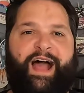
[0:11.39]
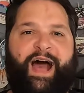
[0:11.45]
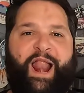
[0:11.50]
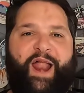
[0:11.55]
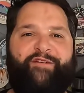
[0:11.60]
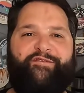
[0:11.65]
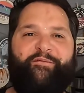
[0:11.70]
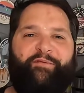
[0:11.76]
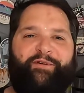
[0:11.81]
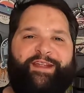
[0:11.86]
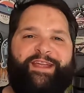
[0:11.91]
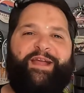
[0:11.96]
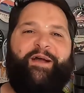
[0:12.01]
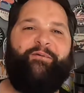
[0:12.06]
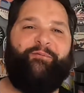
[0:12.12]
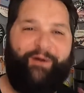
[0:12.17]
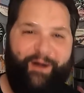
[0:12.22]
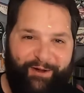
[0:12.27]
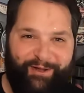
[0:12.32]
Hello everybody,
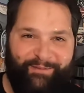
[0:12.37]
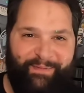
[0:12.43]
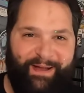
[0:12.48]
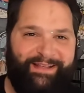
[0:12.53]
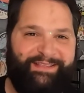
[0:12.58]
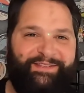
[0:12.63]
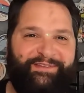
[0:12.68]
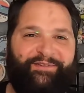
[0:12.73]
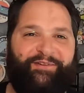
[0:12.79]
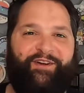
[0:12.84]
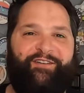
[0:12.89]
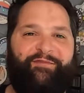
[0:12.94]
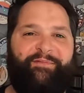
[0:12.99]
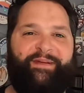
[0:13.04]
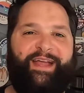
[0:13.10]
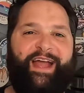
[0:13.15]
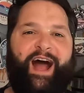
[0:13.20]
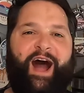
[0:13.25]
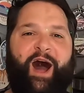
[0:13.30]
welcome back to the Craft
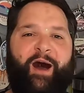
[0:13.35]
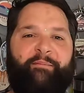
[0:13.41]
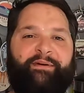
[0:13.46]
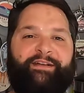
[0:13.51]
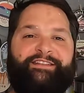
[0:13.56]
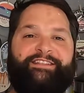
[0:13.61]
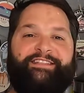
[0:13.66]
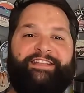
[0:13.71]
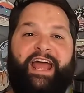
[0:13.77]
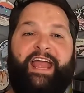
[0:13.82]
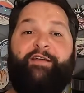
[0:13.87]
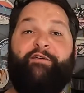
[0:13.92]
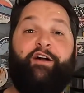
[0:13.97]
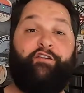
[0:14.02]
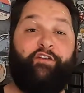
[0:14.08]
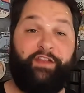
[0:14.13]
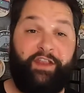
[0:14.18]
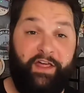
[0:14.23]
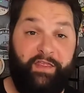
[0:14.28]
Beer Hub. Today
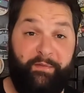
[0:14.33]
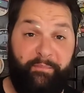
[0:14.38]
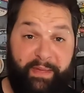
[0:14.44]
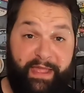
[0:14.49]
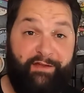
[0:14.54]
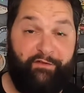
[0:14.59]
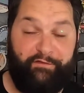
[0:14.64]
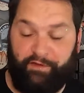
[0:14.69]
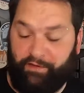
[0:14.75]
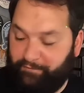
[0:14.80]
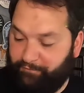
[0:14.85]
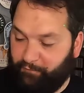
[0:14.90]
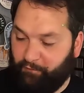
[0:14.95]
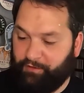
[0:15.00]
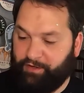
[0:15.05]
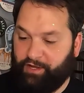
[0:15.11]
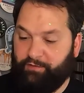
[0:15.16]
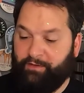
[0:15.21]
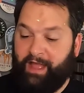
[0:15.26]
I've got another beer review
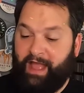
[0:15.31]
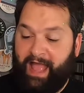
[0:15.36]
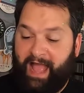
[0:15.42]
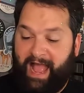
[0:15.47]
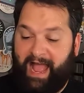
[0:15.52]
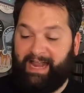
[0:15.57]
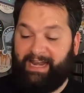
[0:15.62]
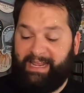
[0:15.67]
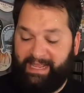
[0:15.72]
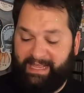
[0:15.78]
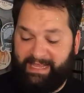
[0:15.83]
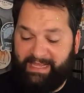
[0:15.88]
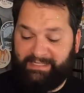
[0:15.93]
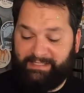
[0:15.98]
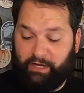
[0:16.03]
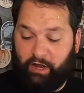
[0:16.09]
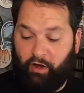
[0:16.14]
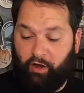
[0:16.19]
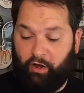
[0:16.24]
for you, and it
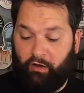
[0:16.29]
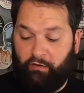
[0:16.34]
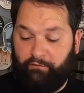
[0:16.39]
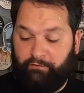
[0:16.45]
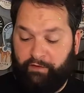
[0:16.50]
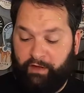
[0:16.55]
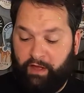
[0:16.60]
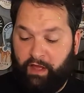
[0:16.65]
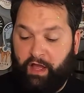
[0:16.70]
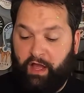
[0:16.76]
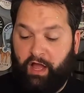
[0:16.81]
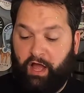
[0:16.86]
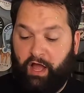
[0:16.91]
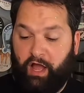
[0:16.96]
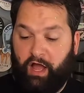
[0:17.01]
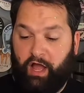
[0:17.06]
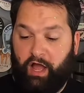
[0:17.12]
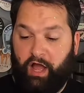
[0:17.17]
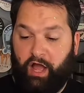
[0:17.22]
is of
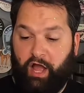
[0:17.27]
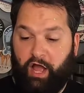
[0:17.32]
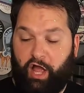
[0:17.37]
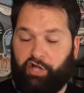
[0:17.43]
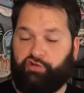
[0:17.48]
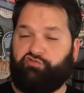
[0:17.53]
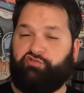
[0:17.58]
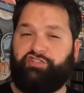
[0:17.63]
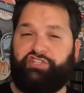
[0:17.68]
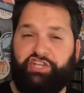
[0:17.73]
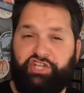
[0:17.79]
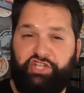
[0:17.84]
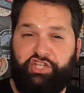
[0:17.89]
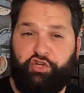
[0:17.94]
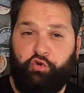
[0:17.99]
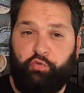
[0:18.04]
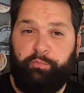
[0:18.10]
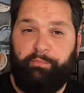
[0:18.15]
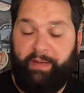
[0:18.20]
a
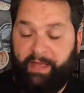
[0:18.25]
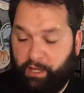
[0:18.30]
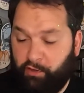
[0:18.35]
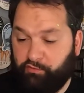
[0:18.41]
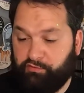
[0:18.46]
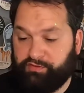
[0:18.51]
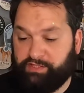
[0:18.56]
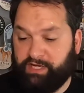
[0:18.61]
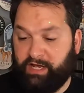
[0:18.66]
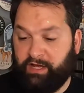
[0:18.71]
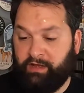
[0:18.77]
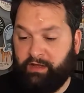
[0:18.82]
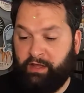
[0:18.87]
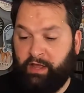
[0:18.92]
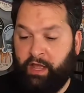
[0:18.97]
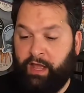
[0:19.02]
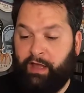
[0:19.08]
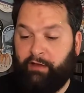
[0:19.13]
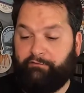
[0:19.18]
traditional Pilsner
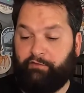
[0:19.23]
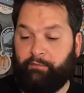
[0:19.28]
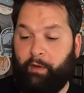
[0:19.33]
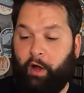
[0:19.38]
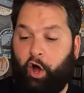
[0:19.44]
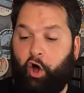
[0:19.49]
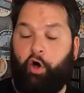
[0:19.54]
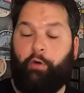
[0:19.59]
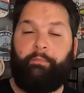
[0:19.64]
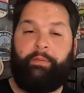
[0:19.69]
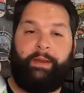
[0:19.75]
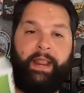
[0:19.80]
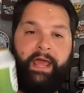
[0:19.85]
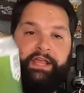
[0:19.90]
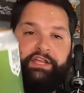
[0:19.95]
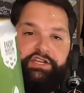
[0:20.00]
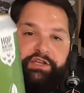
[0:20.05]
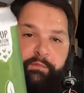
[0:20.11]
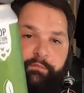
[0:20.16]
from Hop
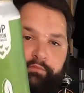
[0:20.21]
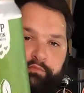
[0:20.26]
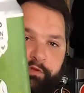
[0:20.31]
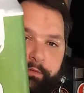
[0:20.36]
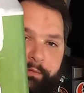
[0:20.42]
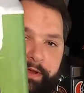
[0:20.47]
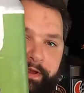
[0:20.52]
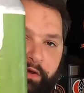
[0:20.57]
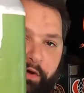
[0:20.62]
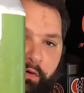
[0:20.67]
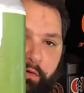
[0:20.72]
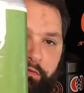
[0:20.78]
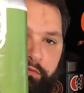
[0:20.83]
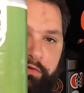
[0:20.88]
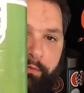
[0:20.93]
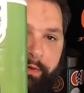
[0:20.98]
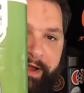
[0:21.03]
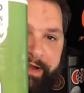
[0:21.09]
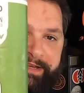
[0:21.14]
Nation Brewing all
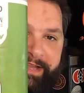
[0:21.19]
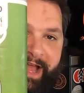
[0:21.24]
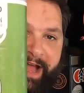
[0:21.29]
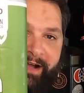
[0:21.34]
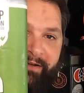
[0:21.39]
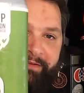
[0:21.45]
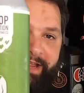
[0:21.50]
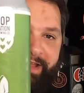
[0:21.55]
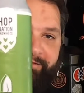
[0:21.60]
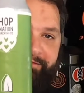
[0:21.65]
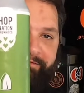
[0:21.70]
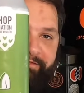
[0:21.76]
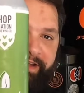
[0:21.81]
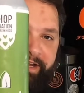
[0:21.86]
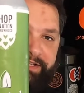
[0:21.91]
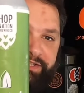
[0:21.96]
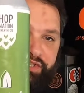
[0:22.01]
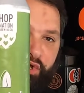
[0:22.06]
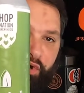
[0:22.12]
the way down in
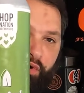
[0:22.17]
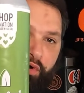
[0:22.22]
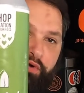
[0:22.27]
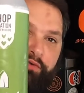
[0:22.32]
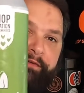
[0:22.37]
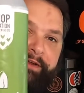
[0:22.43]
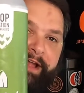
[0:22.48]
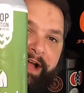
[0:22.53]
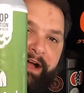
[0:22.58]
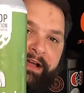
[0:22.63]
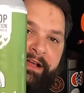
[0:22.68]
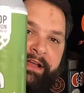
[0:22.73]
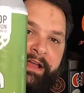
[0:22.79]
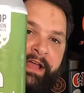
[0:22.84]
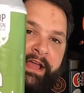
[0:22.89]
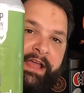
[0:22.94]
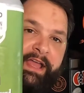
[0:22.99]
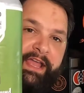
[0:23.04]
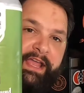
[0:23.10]
Victoria
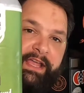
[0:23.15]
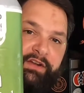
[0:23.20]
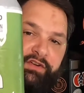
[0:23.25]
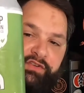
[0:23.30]
in